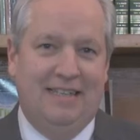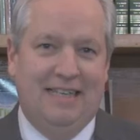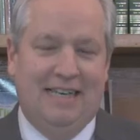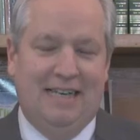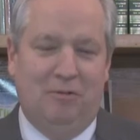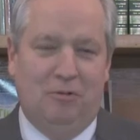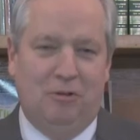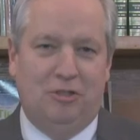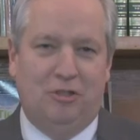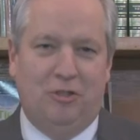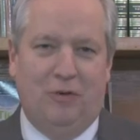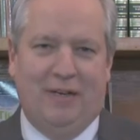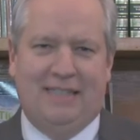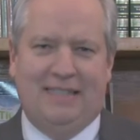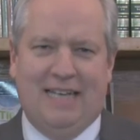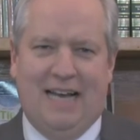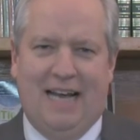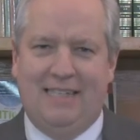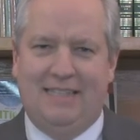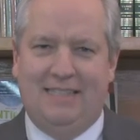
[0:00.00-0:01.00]
and we're so
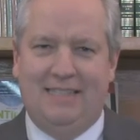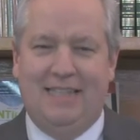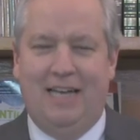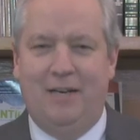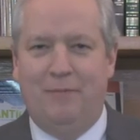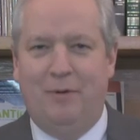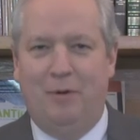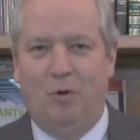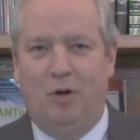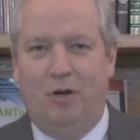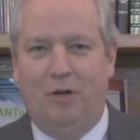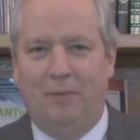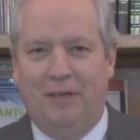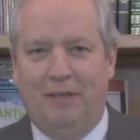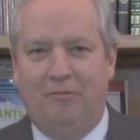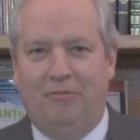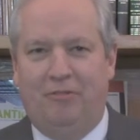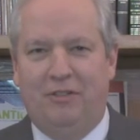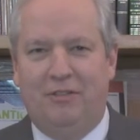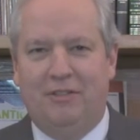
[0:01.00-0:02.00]
excited today to be
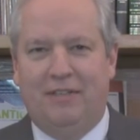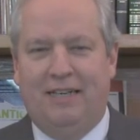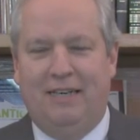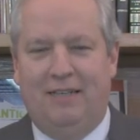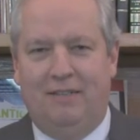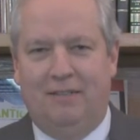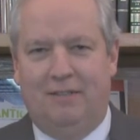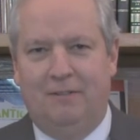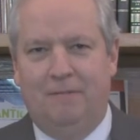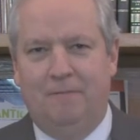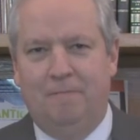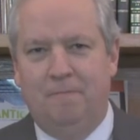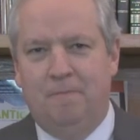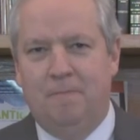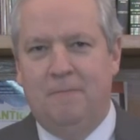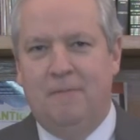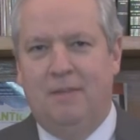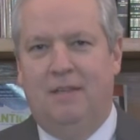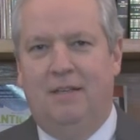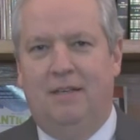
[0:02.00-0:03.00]
welcoming Phil Keller
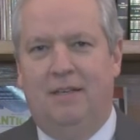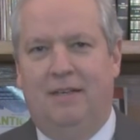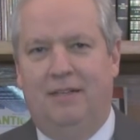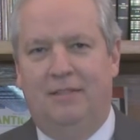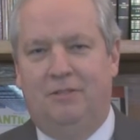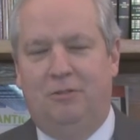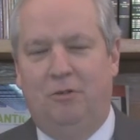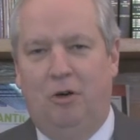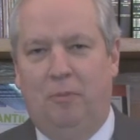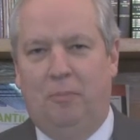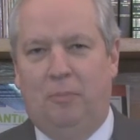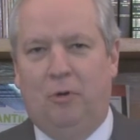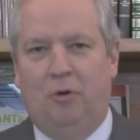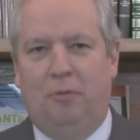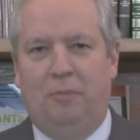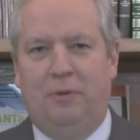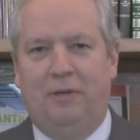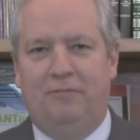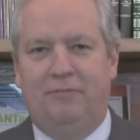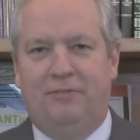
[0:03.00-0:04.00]
to our
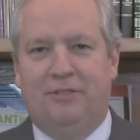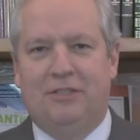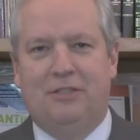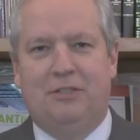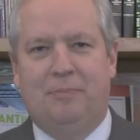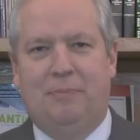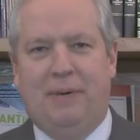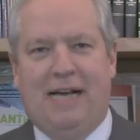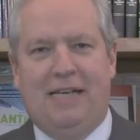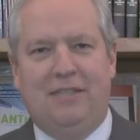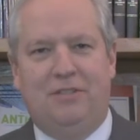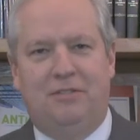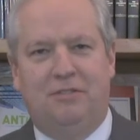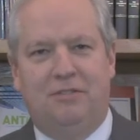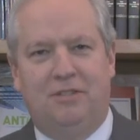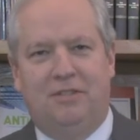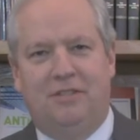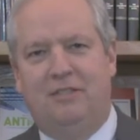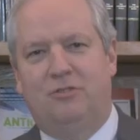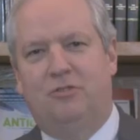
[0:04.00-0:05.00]
pulpit. Phil's the pastor of
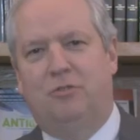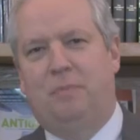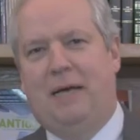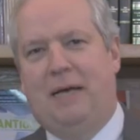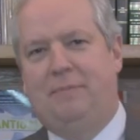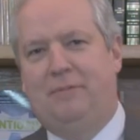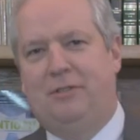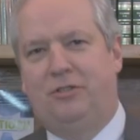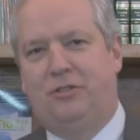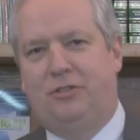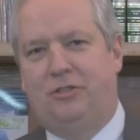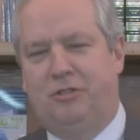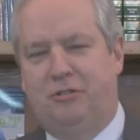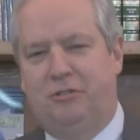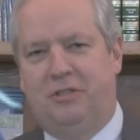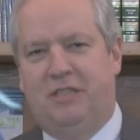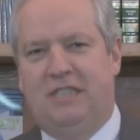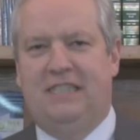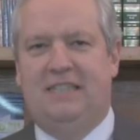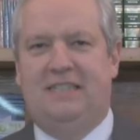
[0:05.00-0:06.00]
the Central Baptist
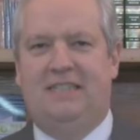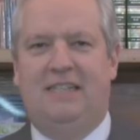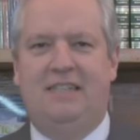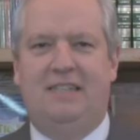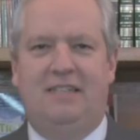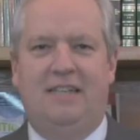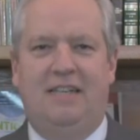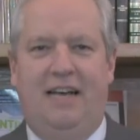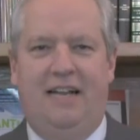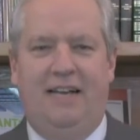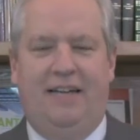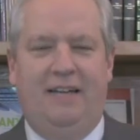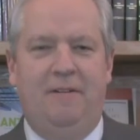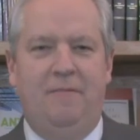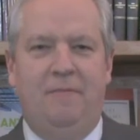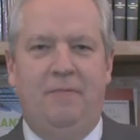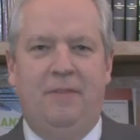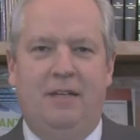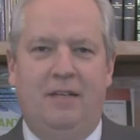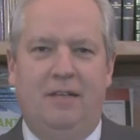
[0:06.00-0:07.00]
Church in Cincinnati.
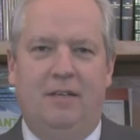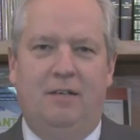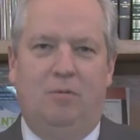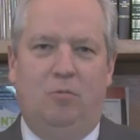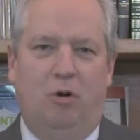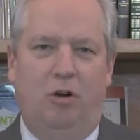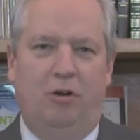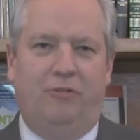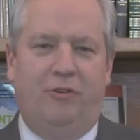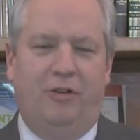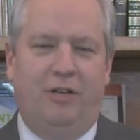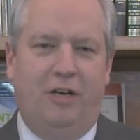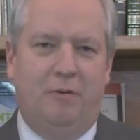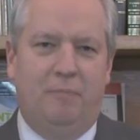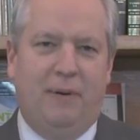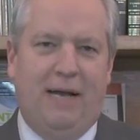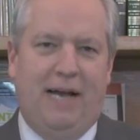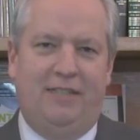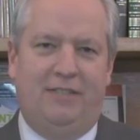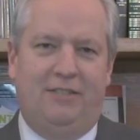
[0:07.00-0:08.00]
Wonderful young
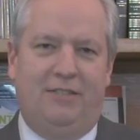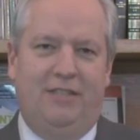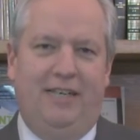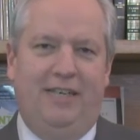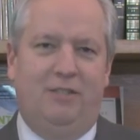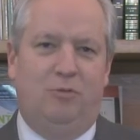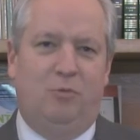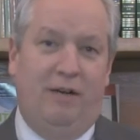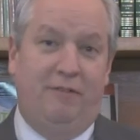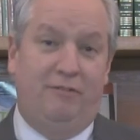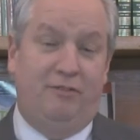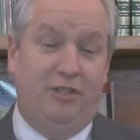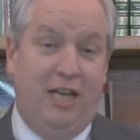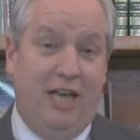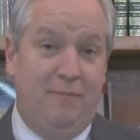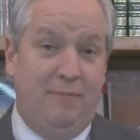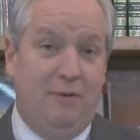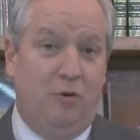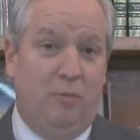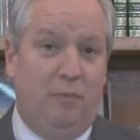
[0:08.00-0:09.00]
pastor. He and his wife,
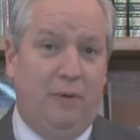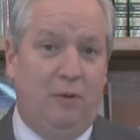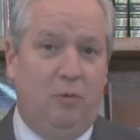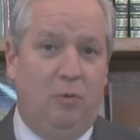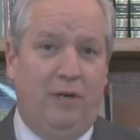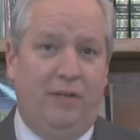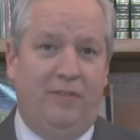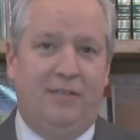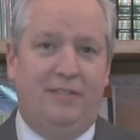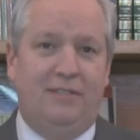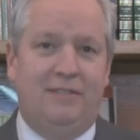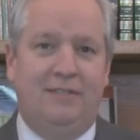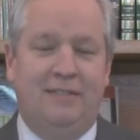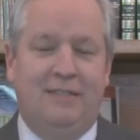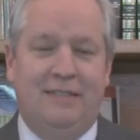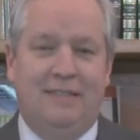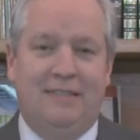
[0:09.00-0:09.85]
Jamie, will be with us.